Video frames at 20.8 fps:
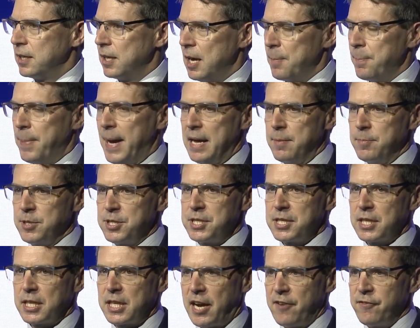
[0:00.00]
and payments
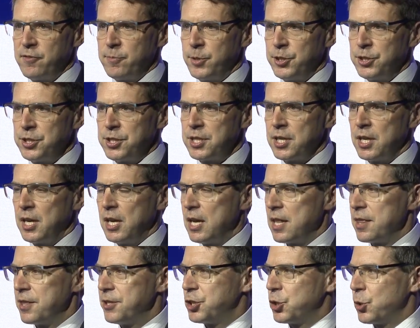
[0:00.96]
to government
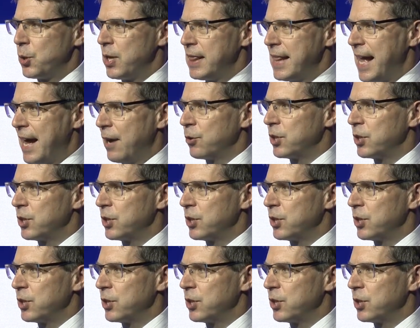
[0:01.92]
to allow